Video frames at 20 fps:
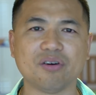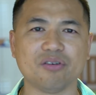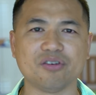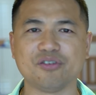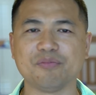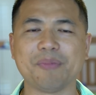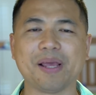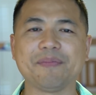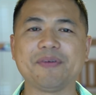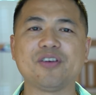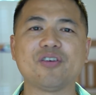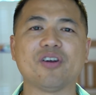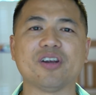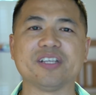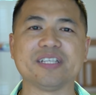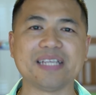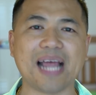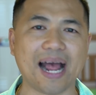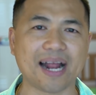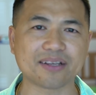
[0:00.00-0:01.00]
or maybe you're
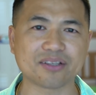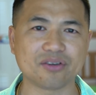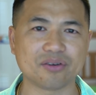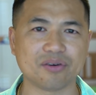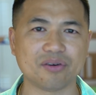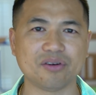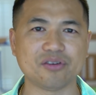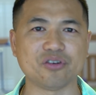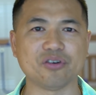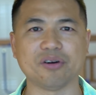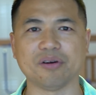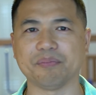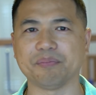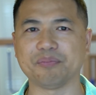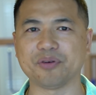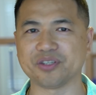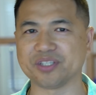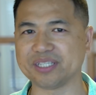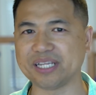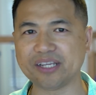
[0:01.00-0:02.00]
a doctor, or you're a
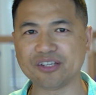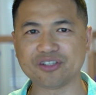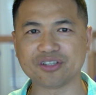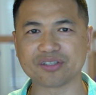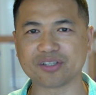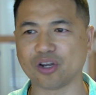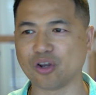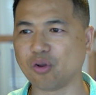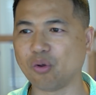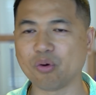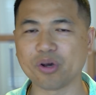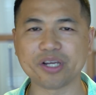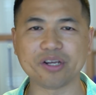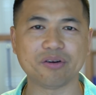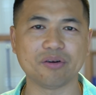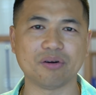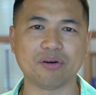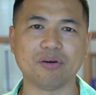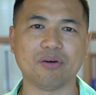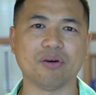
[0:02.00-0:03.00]
prestigious
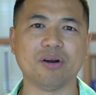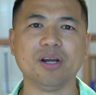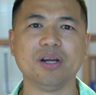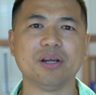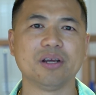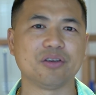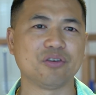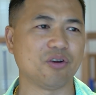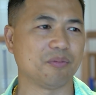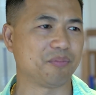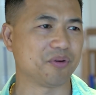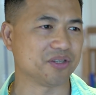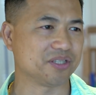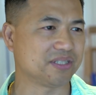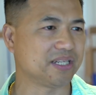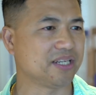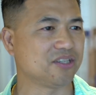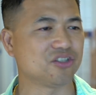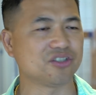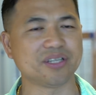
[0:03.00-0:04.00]
lawyer, or you're a
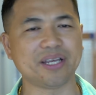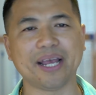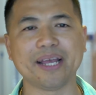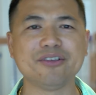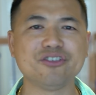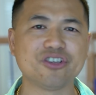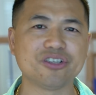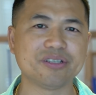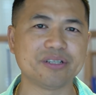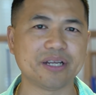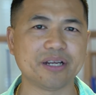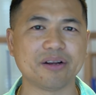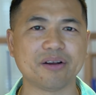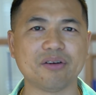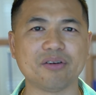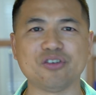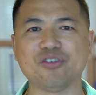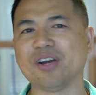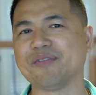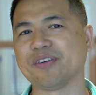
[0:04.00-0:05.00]
prestigious
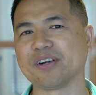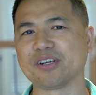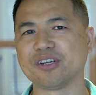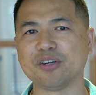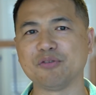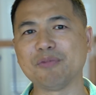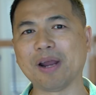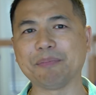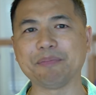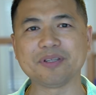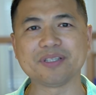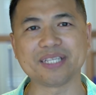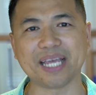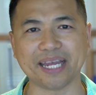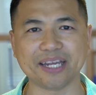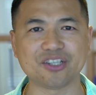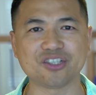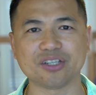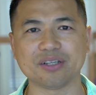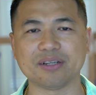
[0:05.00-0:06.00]
engineer, or you have a good
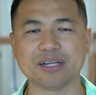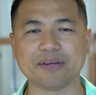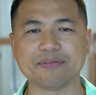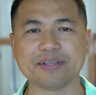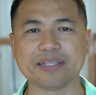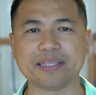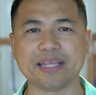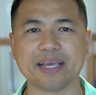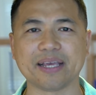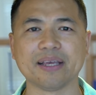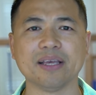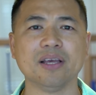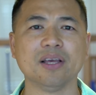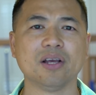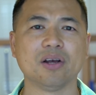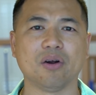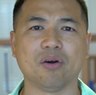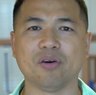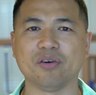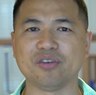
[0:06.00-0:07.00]
reputation and everything,
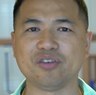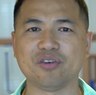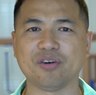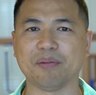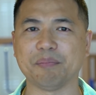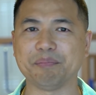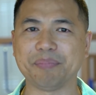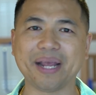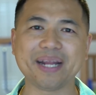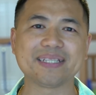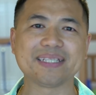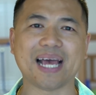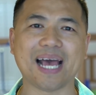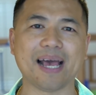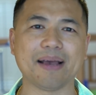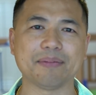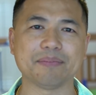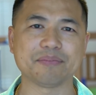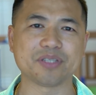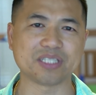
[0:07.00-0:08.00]
or you're a big
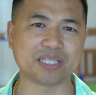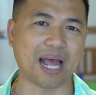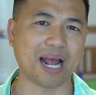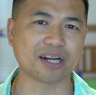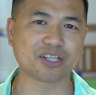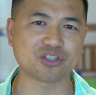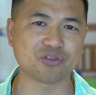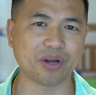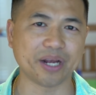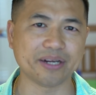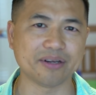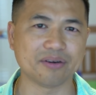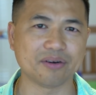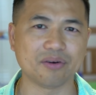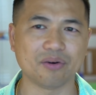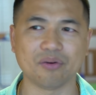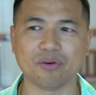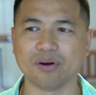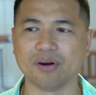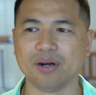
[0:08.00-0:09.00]
time stock
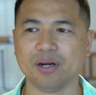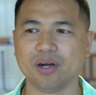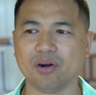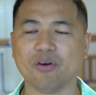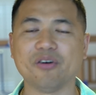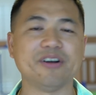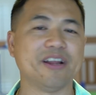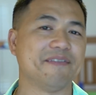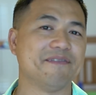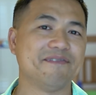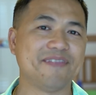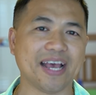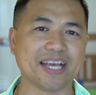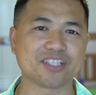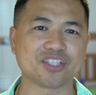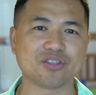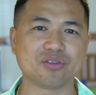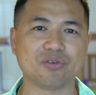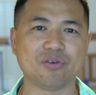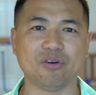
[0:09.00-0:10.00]
trader or an
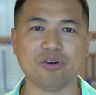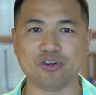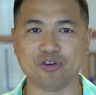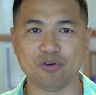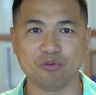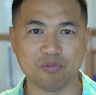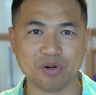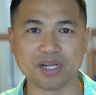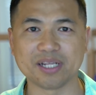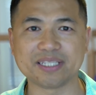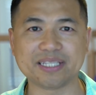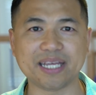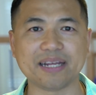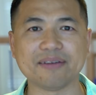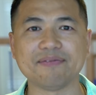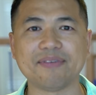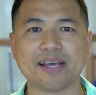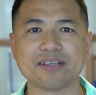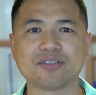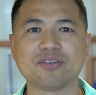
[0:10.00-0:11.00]
investor, or you're a real estate
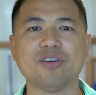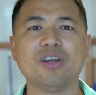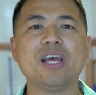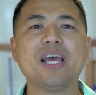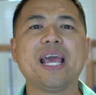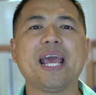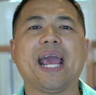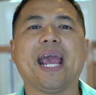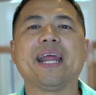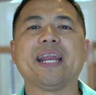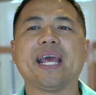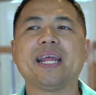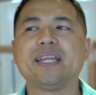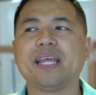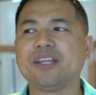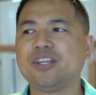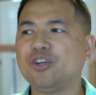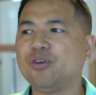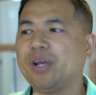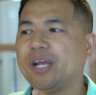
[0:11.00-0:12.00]
investor,
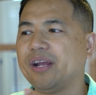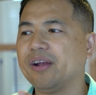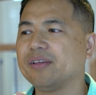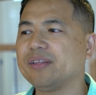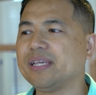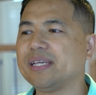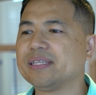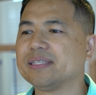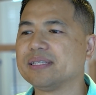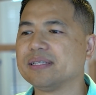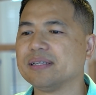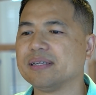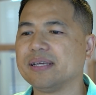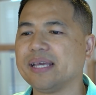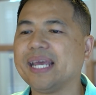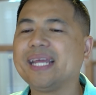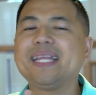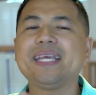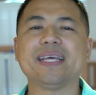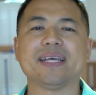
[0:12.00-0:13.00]
and you hear these
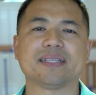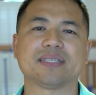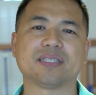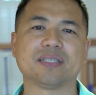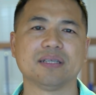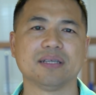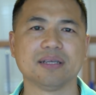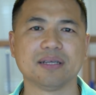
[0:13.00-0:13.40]
idiots